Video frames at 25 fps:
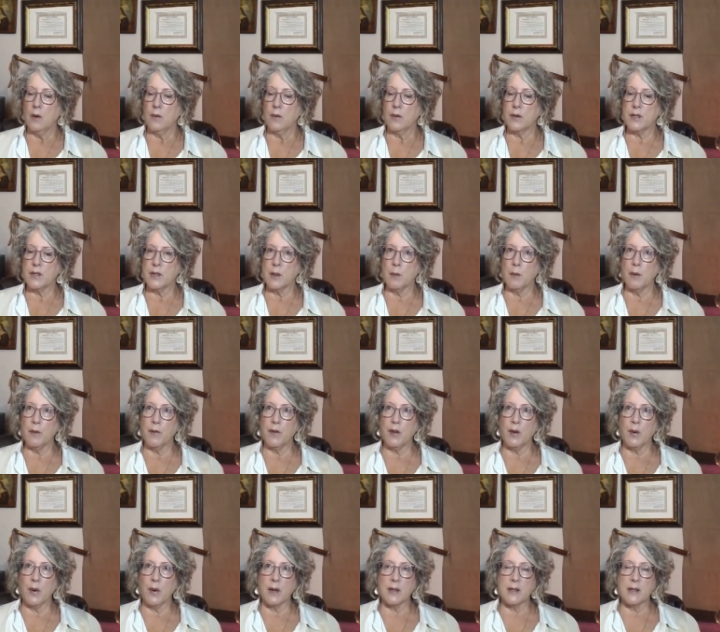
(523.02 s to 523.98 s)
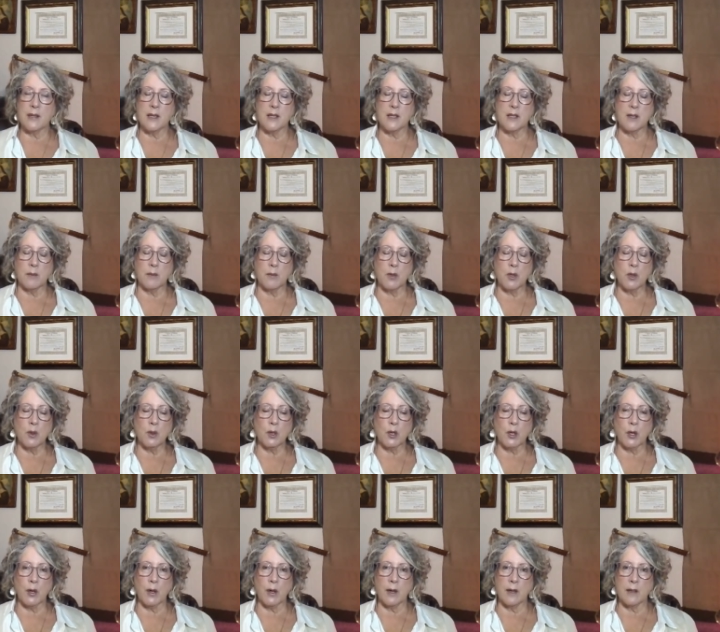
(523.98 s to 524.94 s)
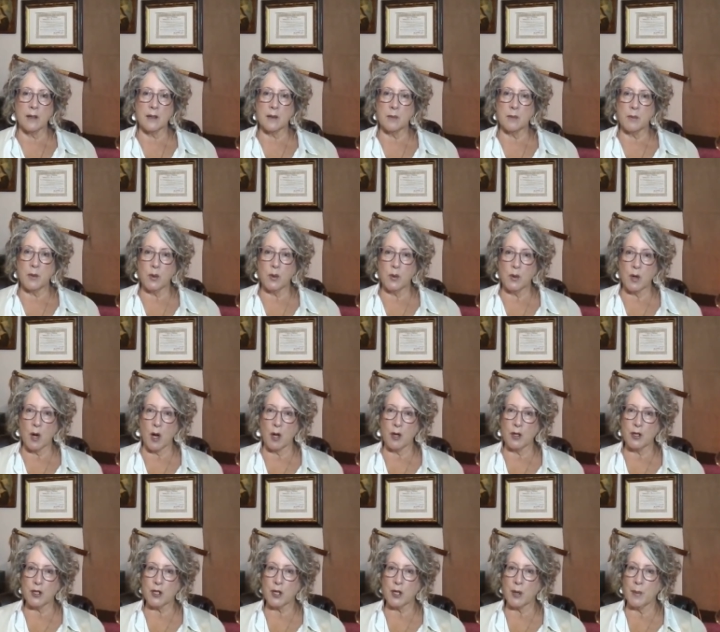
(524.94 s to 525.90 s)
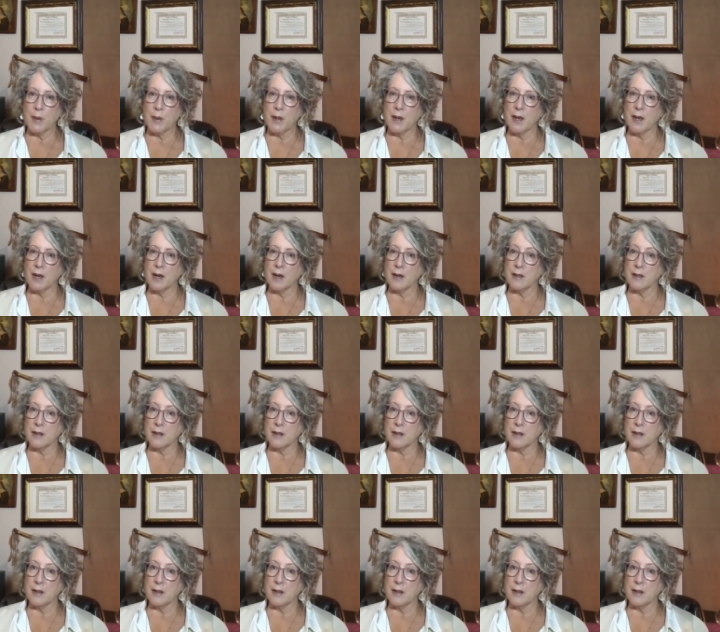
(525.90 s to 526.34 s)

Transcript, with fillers: For some of you, I see some new learning and some new knowledge coming in.